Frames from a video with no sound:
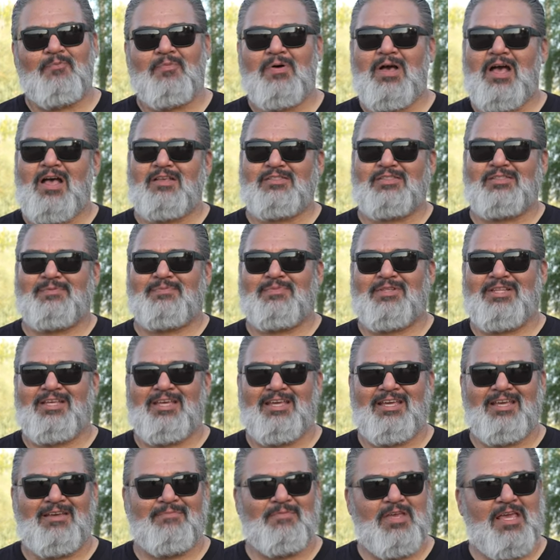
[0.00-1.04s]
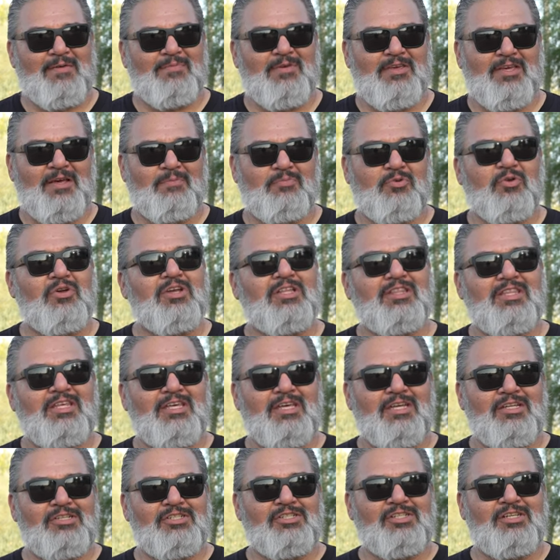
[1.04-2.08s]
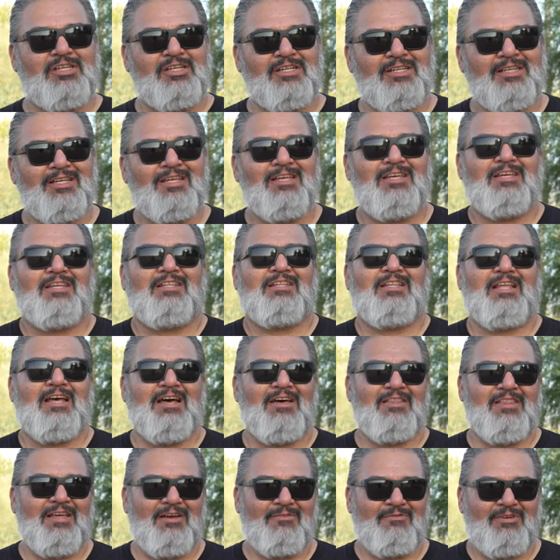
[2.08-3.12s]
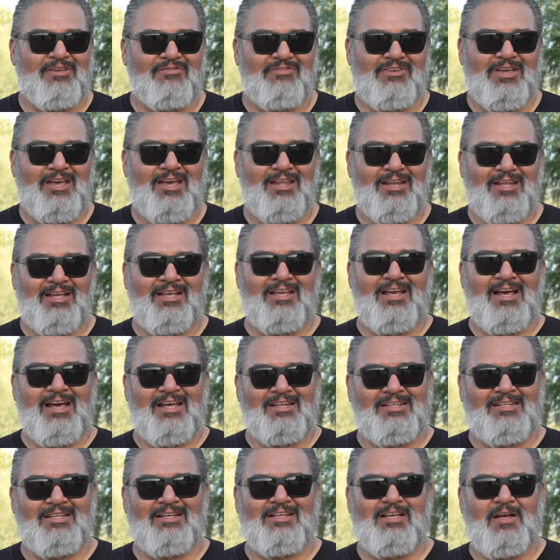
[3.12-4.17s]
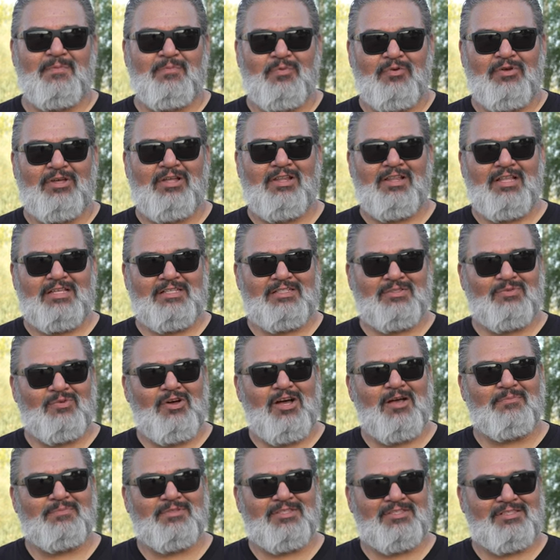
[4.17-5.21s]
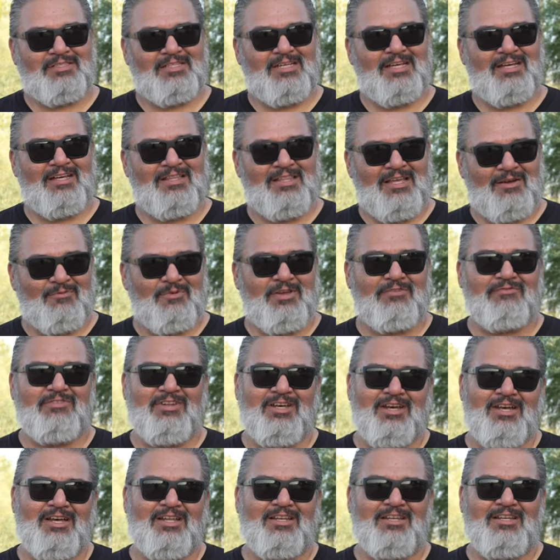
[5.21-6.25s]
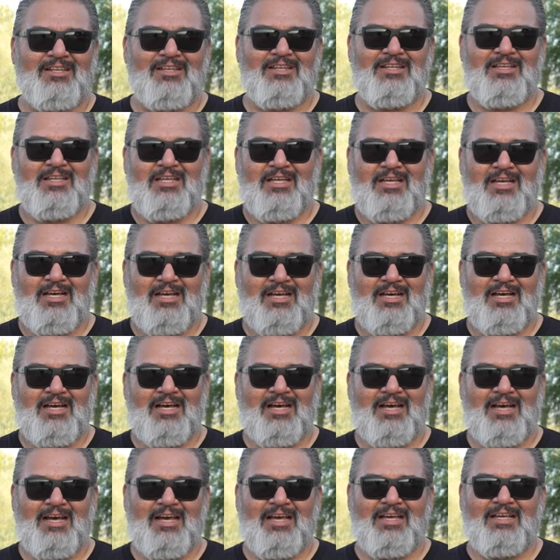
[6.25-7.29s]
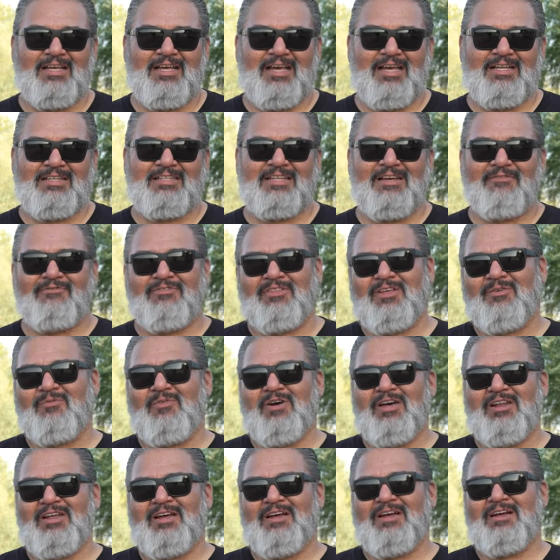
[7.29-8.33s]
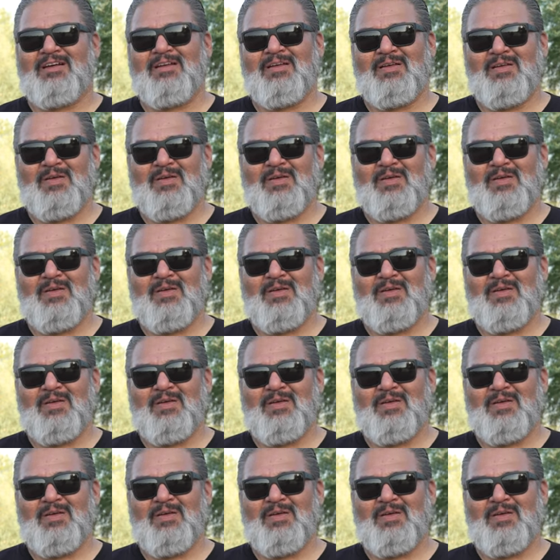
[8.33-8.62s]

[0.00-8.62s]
Possibly maybe upgrade the engine now that we've kind of gotten a couple LS swaps uh, that we've done, uh, I definitely want to